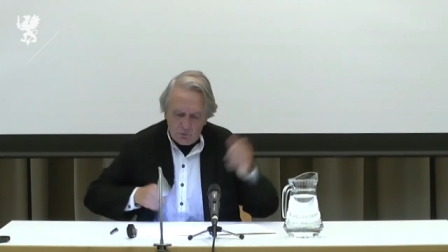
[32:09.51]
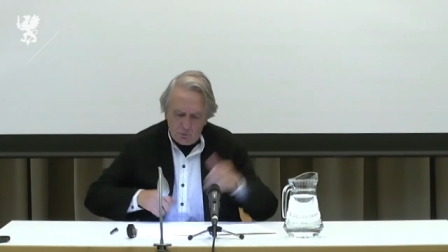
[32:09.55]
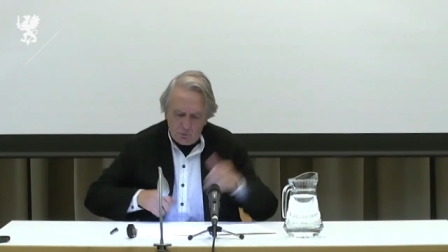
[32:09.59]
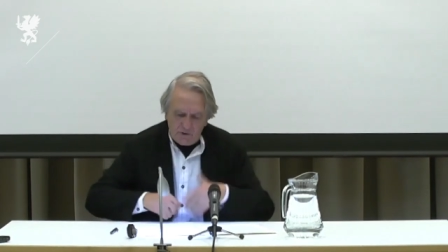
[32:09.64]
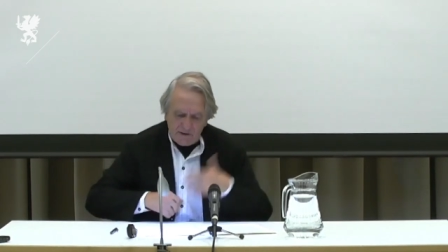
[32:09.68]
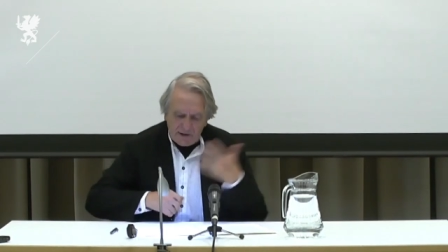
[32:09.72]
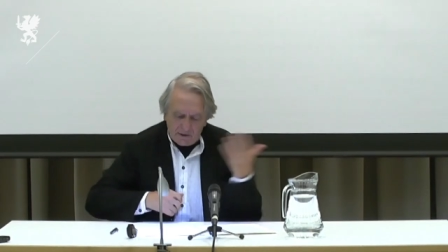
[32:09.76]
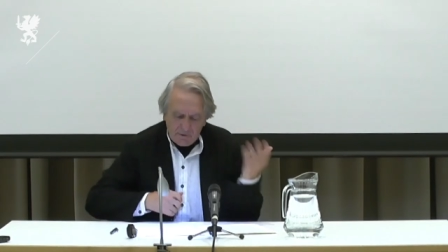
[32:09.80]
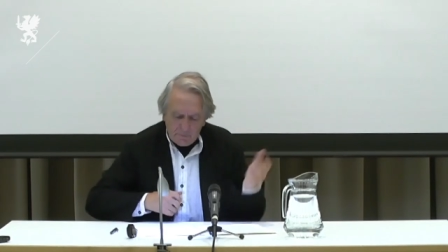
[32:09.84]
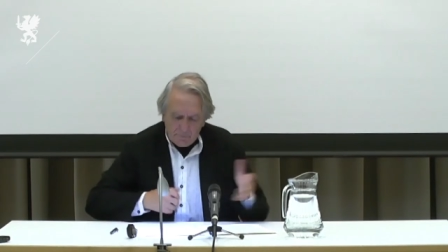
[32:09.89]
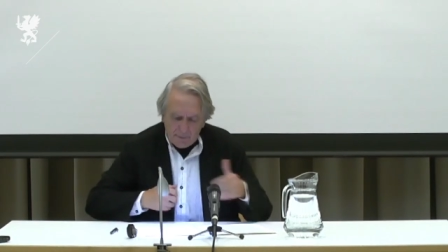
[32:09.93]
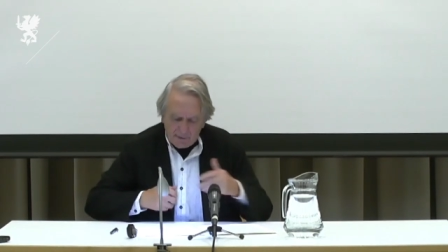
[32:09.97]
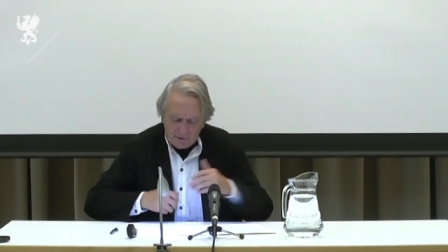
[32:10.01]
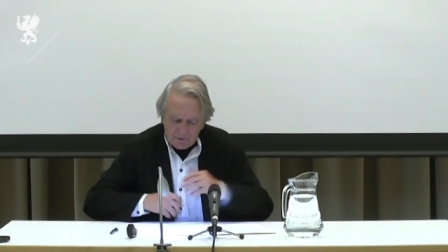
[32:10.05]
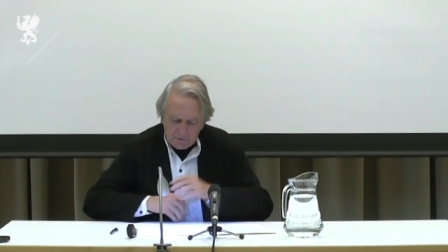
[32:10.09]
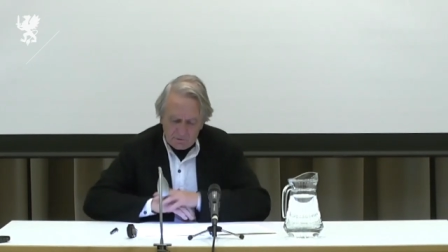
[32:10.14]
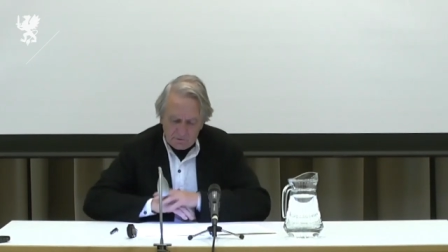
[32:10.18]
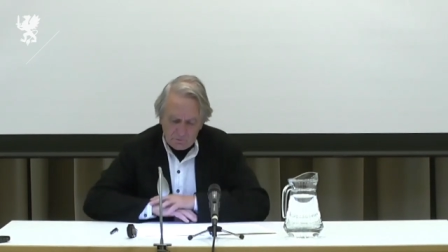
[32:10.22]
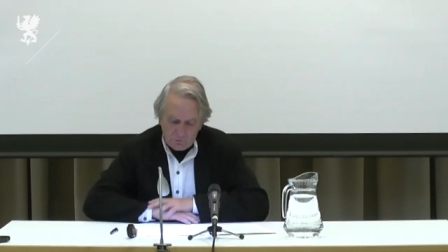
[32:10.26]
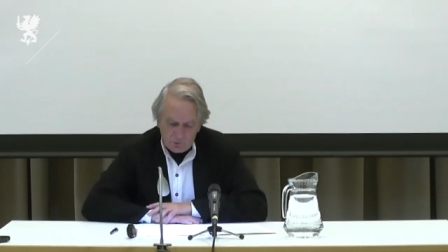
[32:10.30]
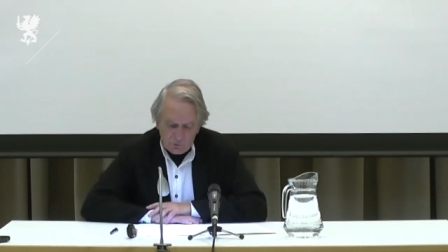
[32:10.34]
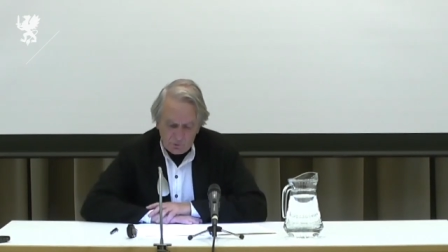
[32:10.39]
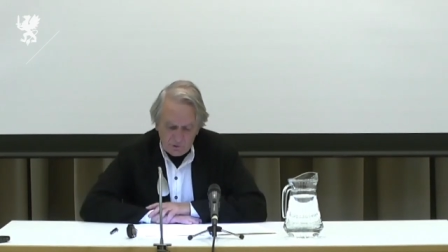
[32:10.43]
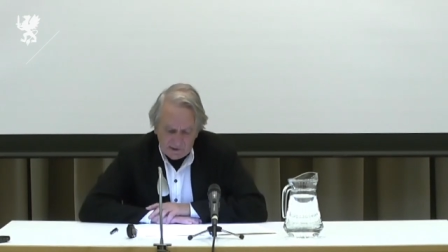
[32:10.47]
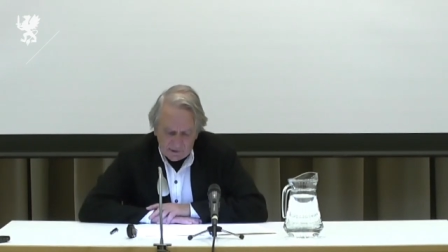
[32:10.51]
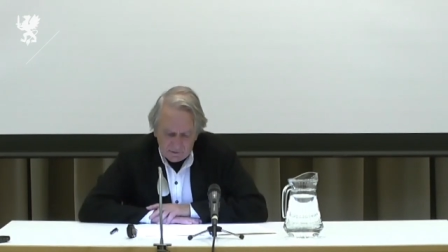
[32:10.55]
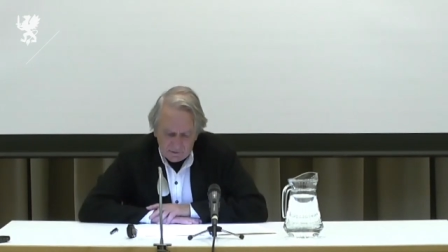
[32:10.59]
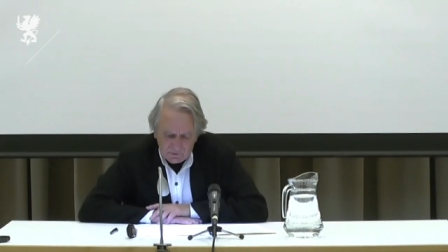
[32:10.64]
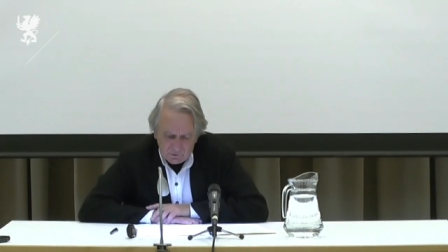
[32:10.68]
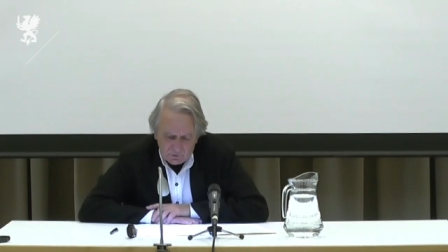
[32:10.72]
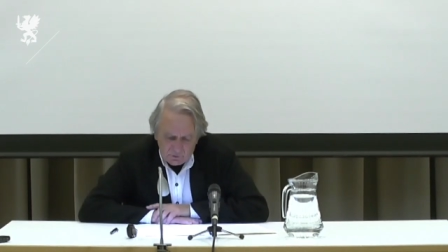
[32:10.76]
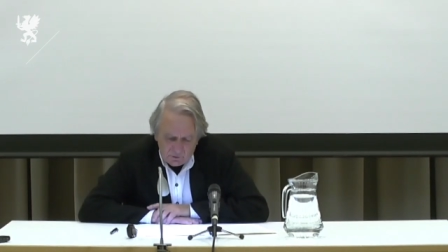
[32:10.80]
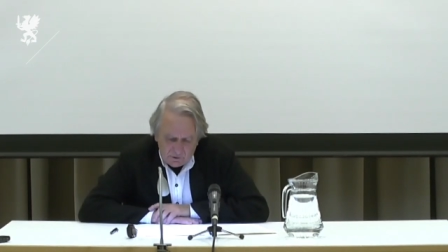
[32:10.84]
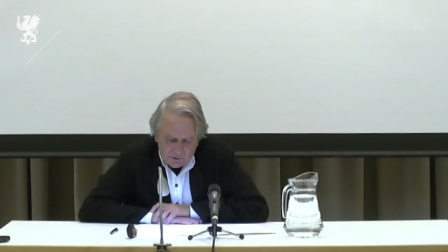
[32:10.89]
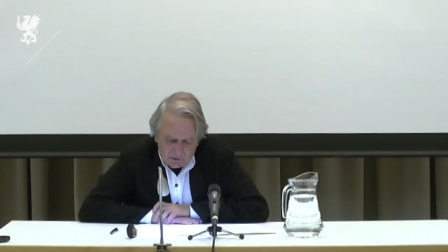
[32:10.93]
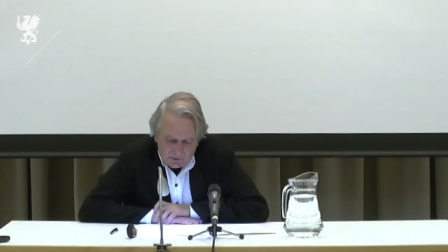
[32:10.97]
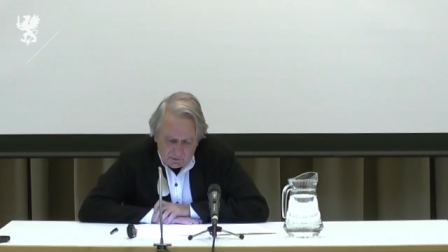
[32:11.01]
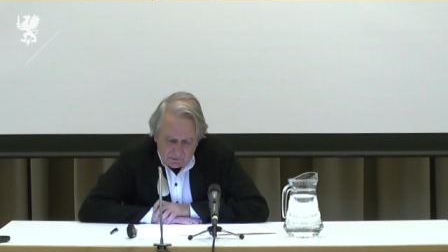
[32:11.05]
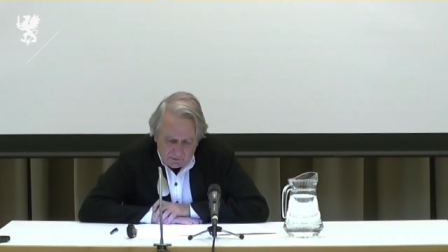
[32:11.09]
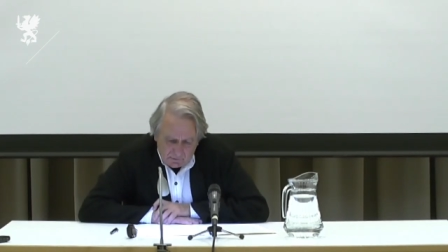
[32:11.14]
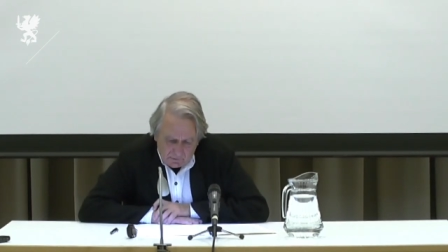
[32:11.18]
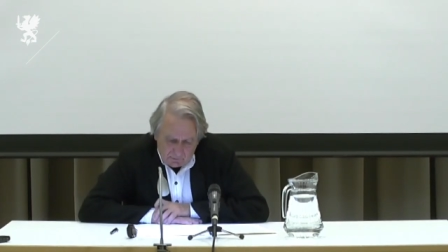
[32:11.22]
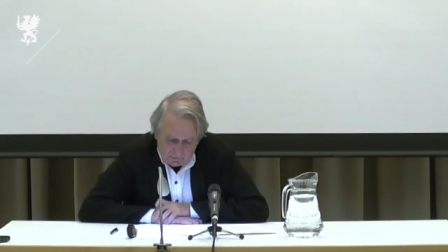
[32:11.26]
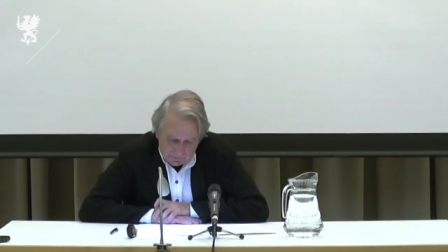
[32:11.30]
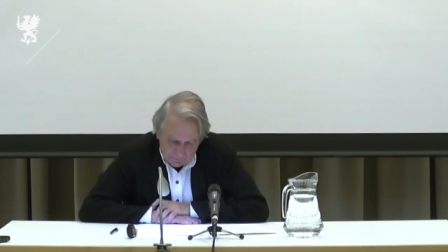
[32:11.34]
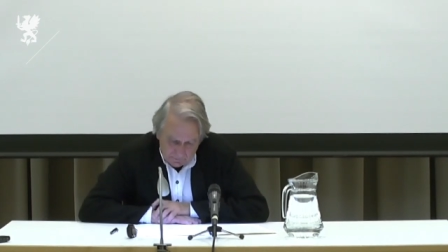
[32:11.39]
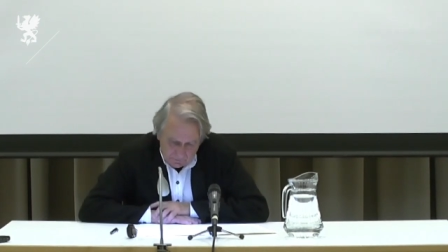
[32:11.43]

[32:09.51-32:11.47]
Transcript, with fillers: we can bet, we can uh,